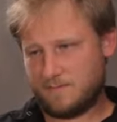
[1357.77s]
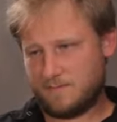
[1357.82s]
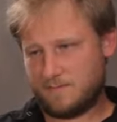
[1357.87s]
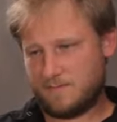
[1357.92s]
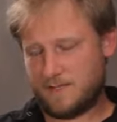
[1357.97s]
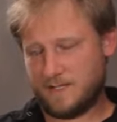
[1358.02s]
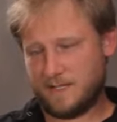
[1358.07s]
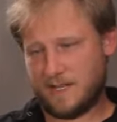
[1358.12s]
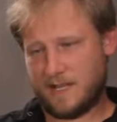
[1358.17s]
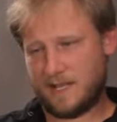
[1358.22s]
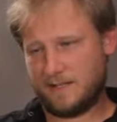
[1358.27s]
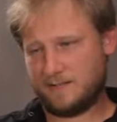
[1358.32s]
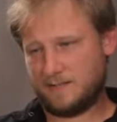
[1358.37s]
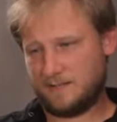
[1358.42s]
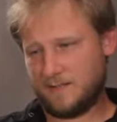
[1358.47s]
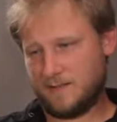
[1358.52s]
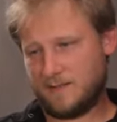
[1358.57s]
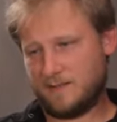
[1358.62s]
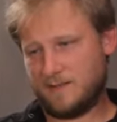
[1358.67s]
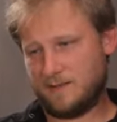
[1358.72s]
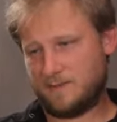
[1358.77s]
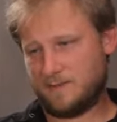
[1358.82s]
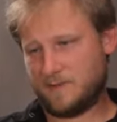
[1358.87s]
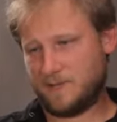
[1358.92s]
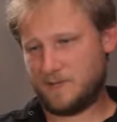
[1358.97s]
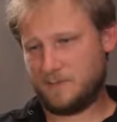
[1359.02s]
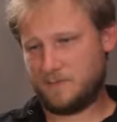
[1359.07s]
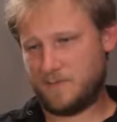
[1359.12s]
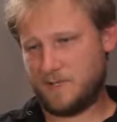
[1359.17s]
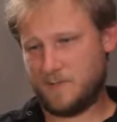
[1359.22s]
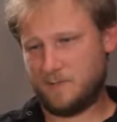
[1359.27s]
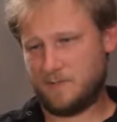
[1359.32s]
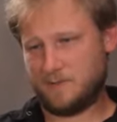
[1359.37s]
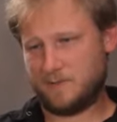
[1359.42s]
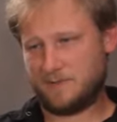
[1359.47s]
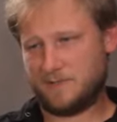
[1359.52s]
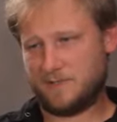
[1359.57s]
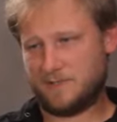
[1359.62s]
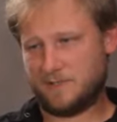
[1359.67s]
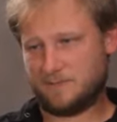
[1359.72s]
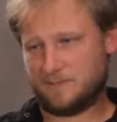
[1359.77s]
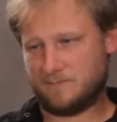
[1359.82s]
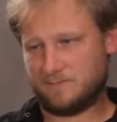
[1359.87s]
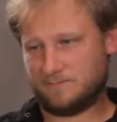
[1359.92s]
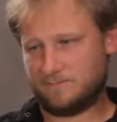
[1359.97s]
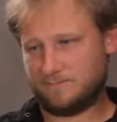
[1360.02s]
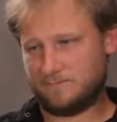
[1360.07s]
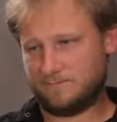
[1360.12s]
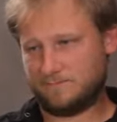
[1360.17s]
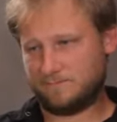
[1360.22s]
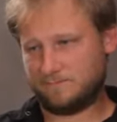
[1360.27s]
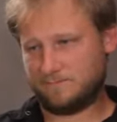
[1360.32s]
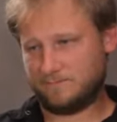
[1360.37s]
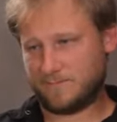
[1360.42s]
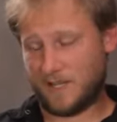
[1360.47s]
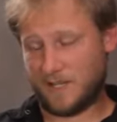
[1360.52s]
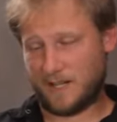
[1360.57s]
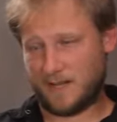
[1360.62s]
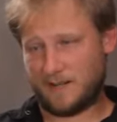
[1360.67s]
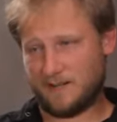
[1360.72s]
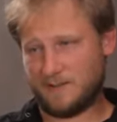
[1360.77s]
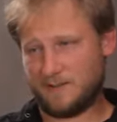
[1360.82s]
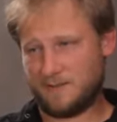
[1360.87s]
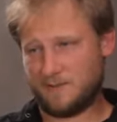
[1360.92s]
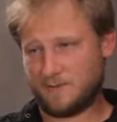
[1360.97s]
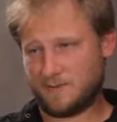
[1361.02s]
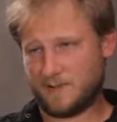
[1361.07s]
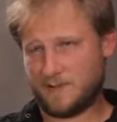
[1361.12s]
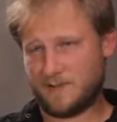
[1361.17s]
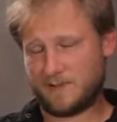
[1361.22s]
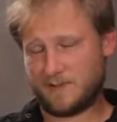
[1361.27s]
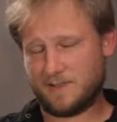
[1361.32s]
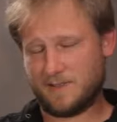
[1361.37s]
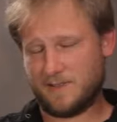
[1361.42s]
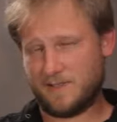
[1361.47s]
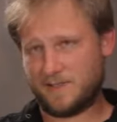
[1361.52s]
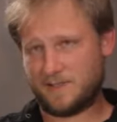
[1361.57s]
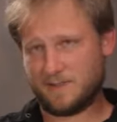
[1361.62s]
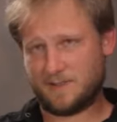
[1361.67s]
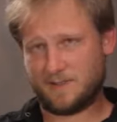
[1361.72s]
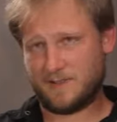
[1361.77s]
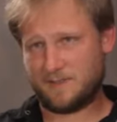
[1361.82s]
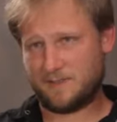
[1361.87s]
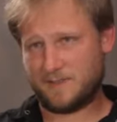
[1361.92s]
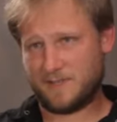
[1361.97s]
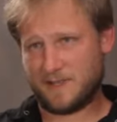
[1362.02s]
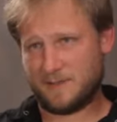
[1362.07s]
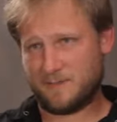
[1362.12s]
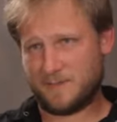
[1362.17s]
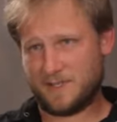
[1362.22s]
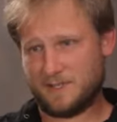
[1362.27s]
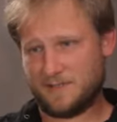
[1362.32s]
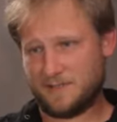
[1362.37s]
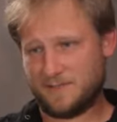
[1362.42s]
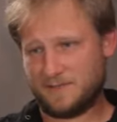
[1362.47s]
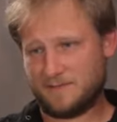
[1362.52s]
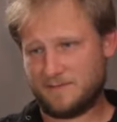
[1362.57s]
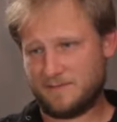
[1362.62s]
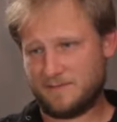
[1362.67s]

My dad said they were good people, just got into the wrong things, whatever that means.